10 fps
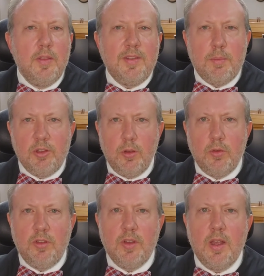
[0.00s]
This
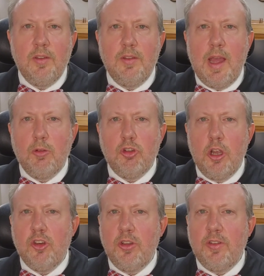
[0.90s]
episode discusses how
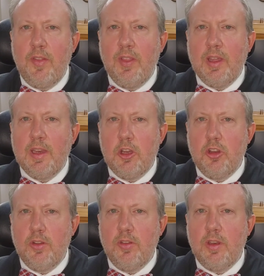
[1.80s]
judges set the
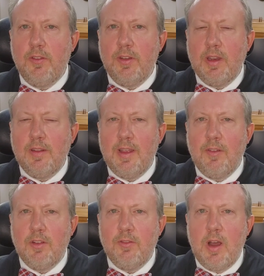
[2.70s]
conditions that defendants
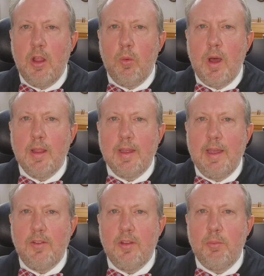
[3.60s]
have to follow while a
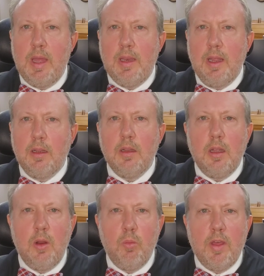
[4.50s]
case is pending,
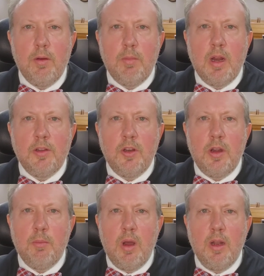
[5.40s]
and whether
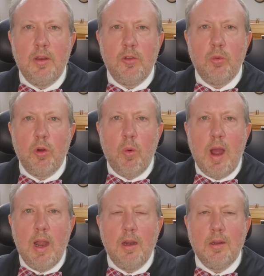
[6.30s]
monetary bond is
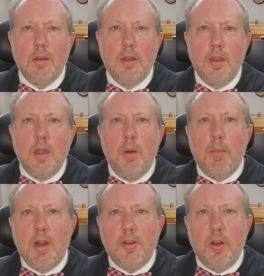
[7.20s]
required.
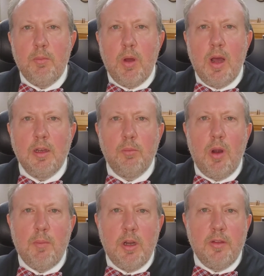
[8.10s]
Monetary bond
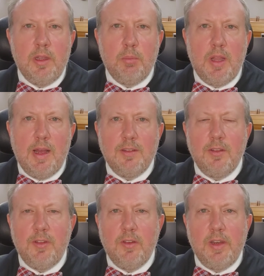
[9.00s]
primarily applies
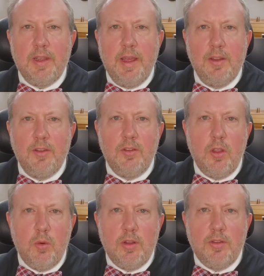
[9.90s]
to felony cases,
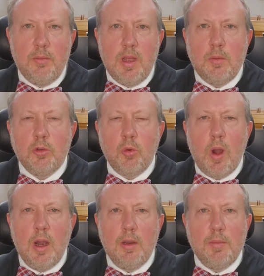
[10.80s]
though it is sometimes
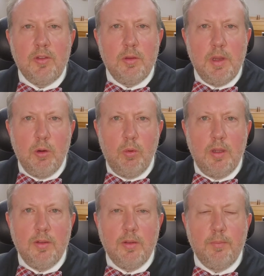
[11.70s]
required in misdemeanor
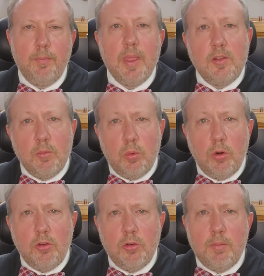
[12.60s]
ones. It's
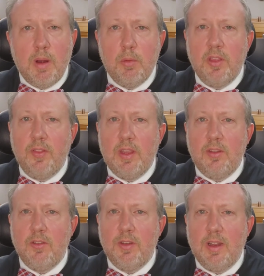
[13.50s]
important to remember that
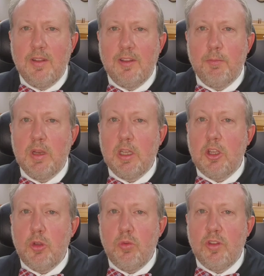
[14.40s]
these defendants have been
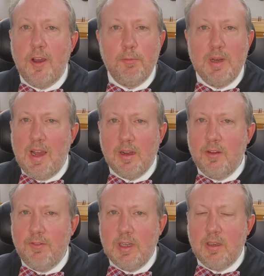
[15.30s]
accused of, but not
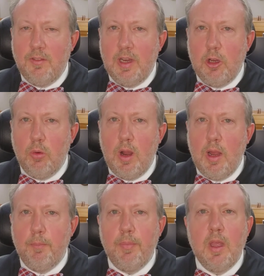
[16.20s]
convicted of any
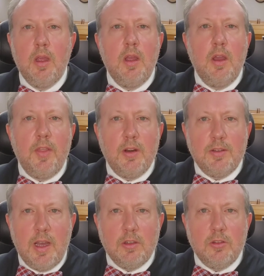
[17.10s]
crime. They're
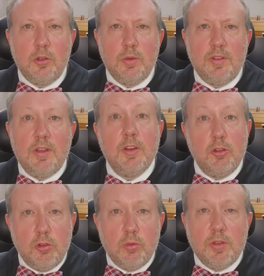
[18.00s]
entitled to receive
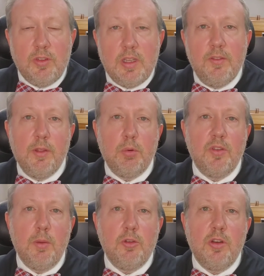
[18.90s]
and do receive the
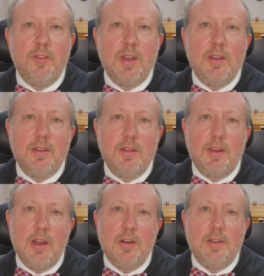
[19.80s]
presumption of innocence
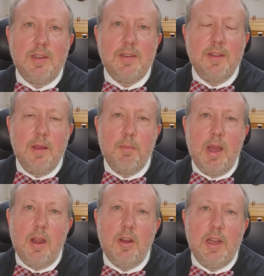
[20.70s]
guaranteed to them
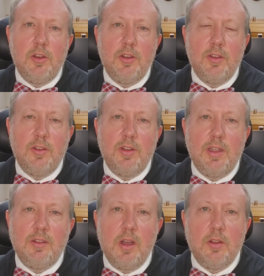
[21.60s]
by our nation's and
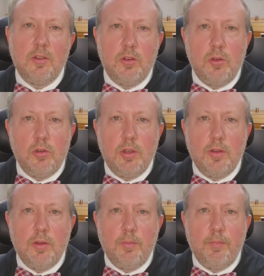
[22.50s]
states'
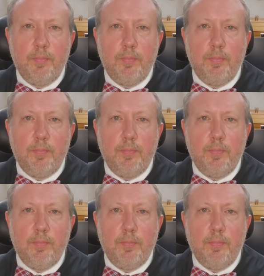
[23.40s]
constitutions.